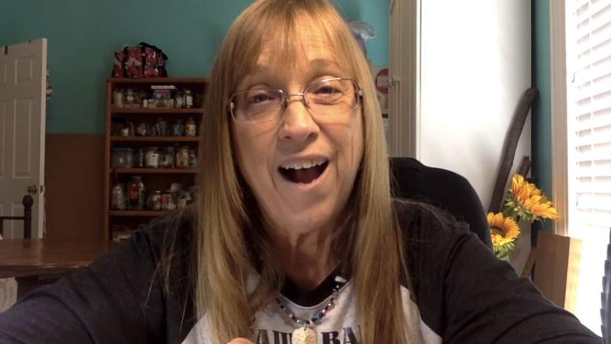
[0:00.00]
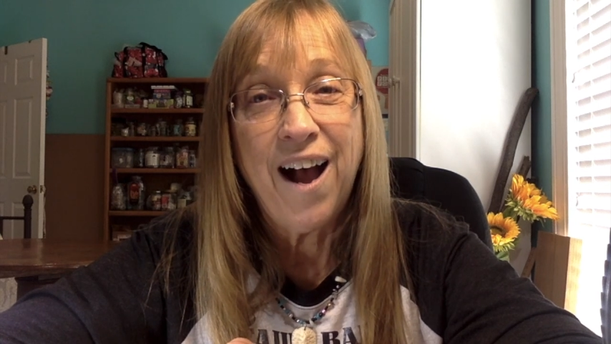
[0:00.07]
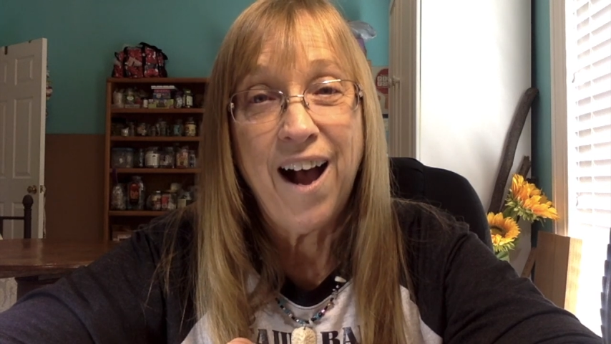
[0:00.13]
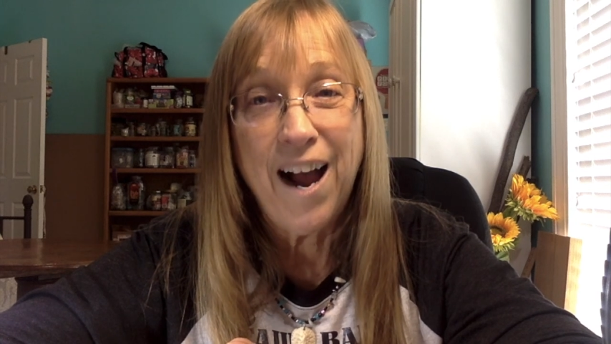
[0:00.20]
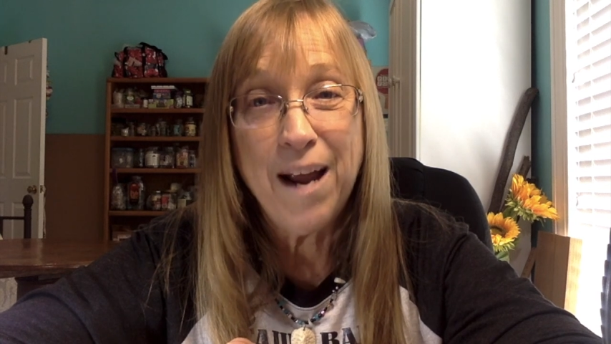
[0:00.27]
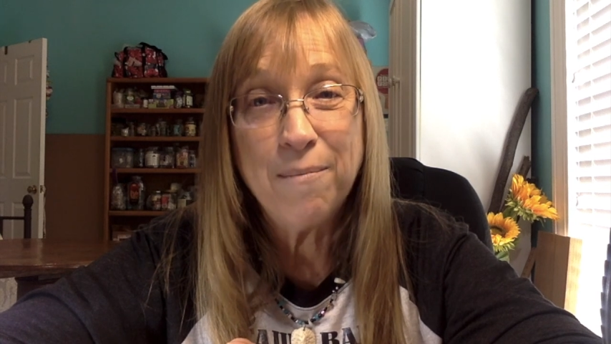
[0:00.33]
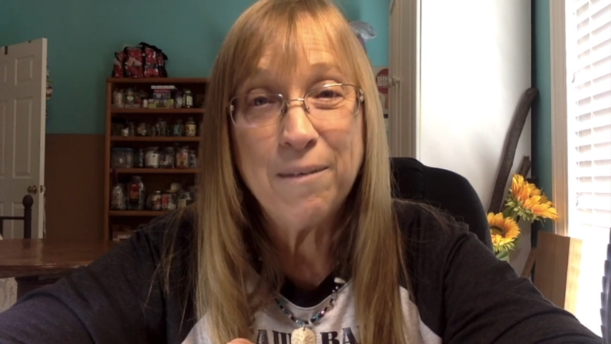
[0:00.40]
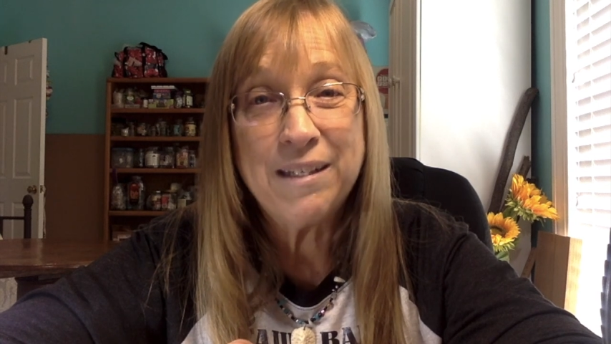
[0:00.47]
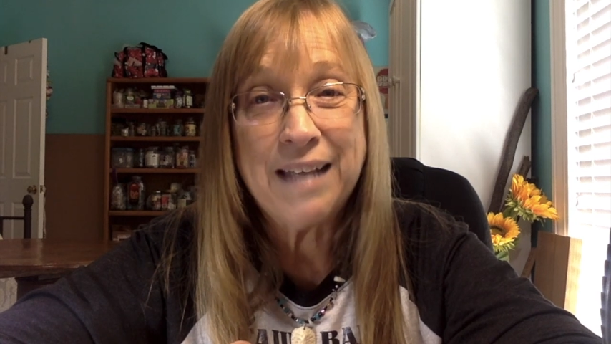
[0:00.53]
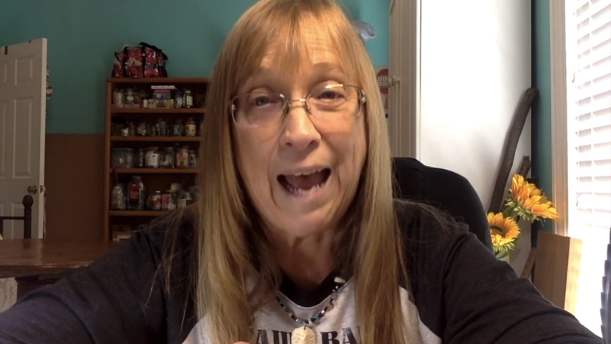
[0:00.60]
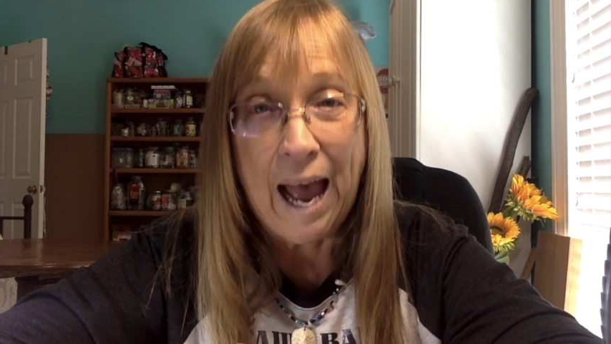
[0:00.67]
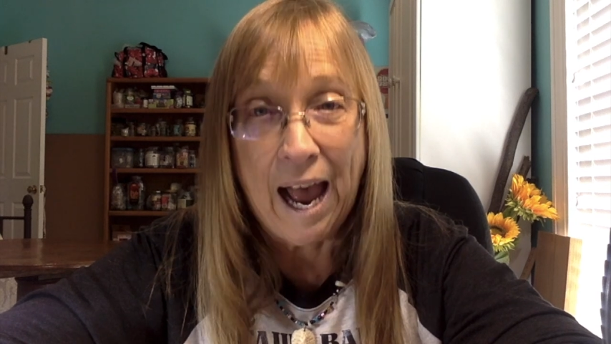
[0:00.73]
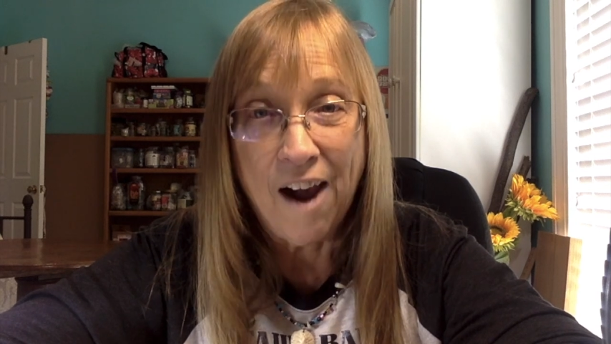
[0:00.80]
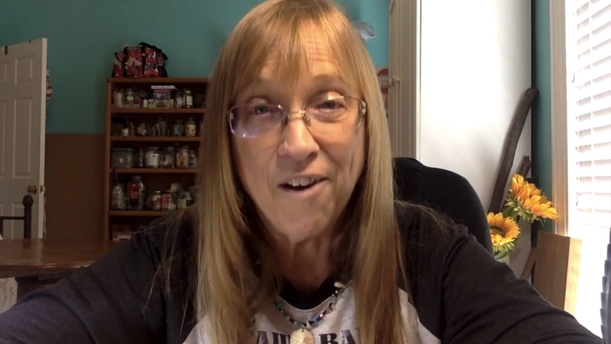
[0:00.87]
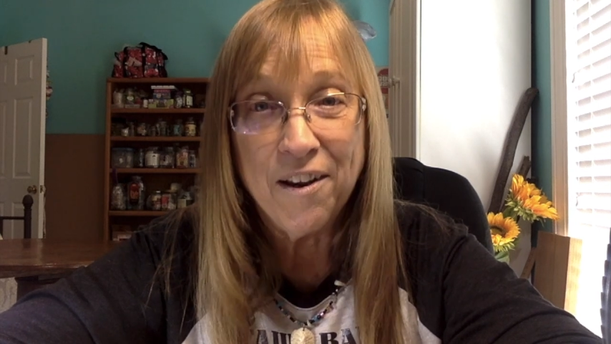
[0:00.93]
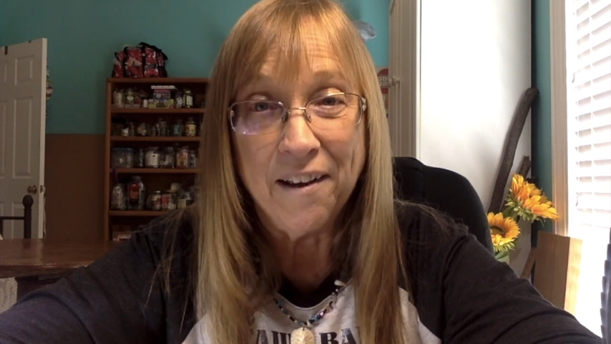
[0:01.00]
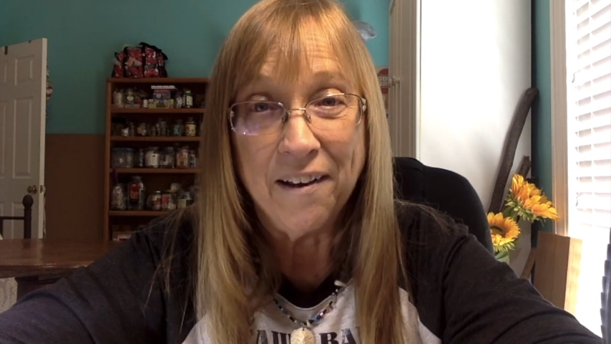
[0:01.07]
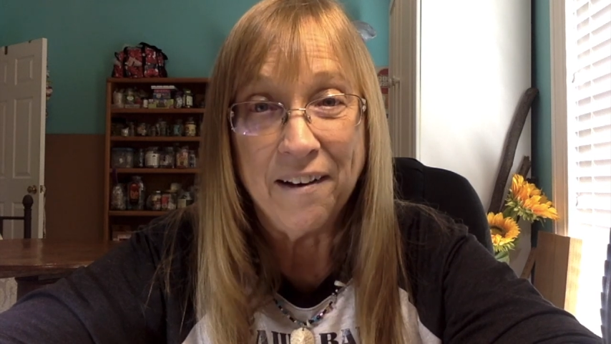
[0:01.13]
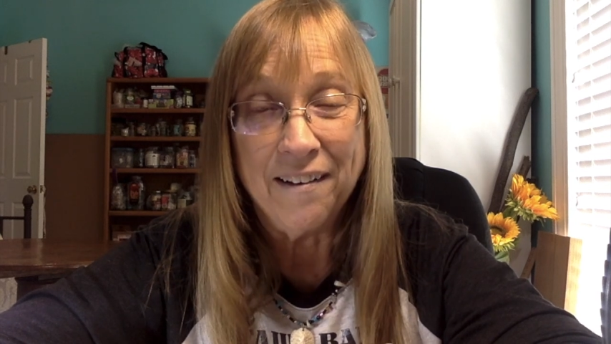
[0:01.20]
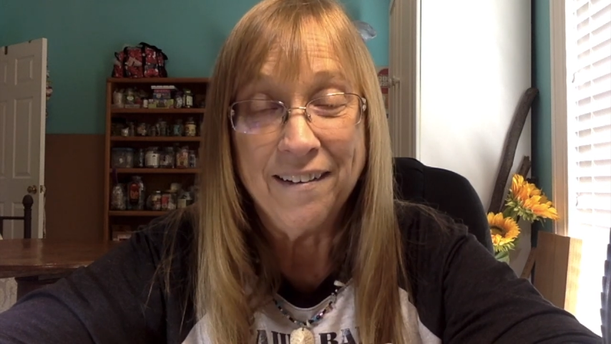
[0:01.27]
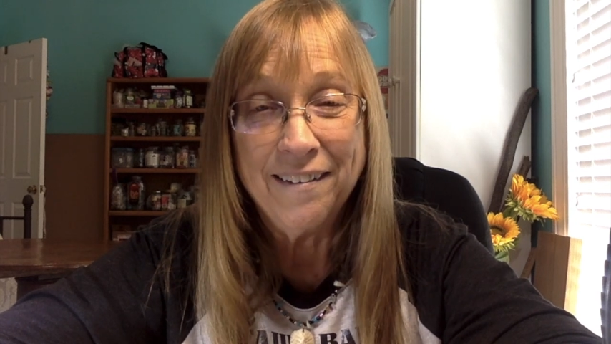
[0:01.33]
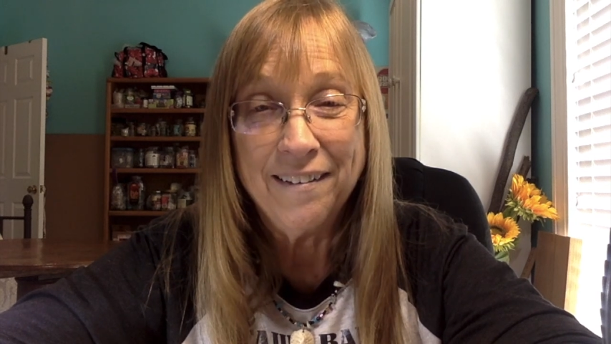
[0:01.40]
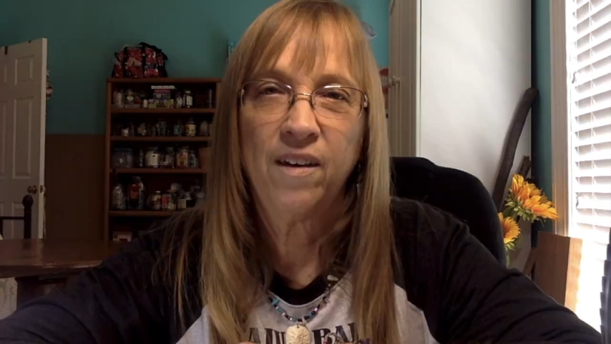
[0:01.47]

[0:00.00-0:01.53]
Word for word: I am Italian.